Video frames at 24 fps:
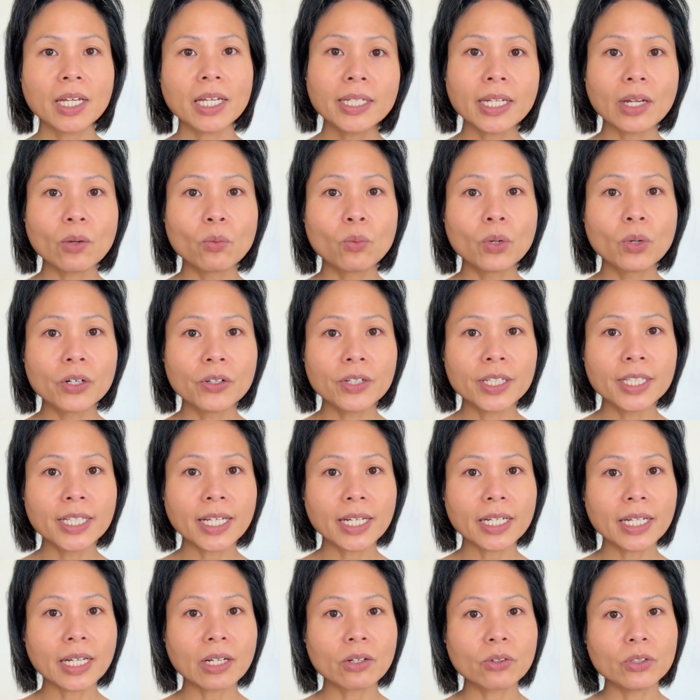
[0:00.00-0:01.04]
they worry
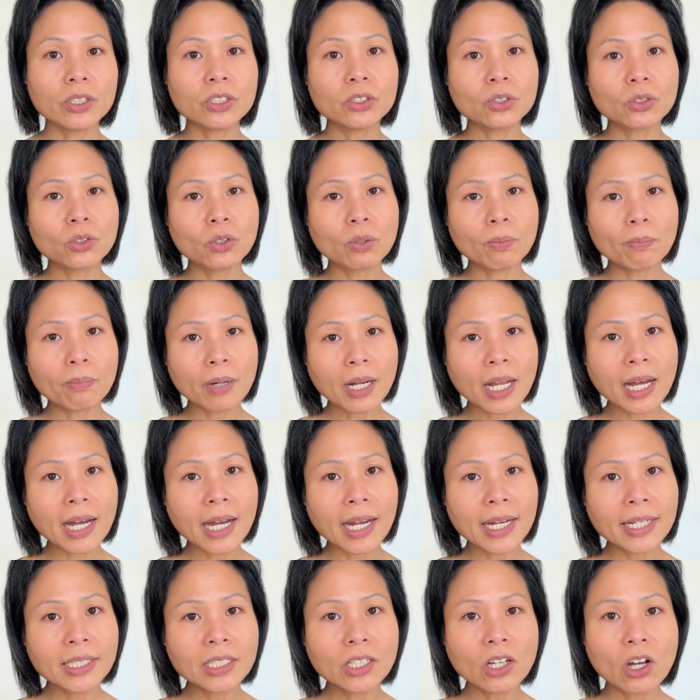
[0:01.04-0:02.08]
that they're going to go
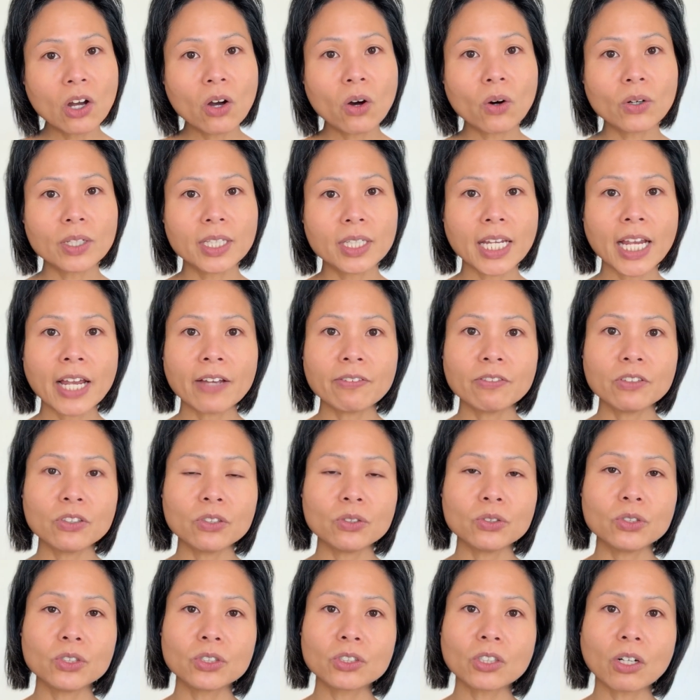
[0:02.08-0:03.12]
blind or they have
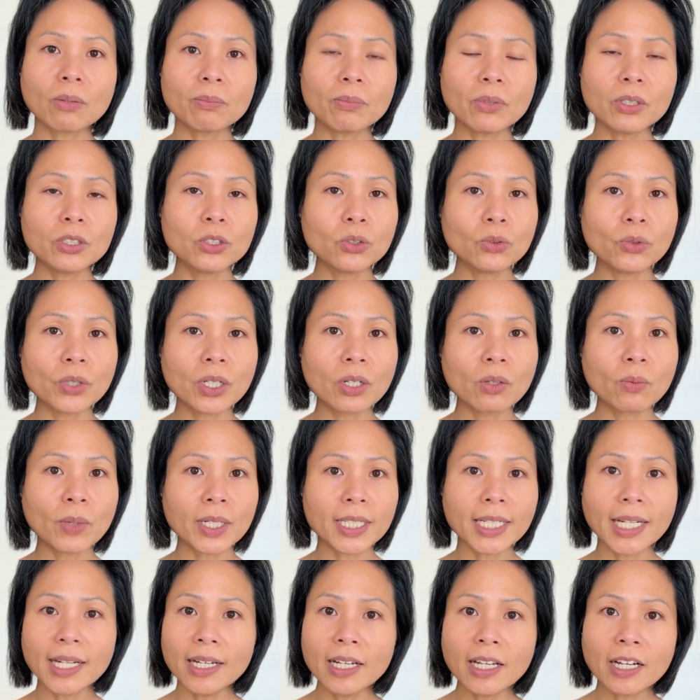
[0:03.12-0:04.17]
to stop doing
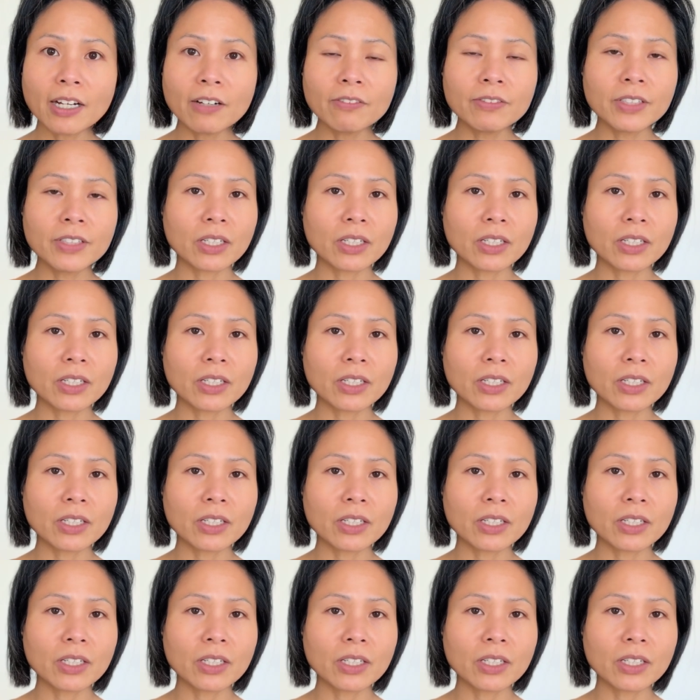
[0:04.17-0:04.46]
what they love,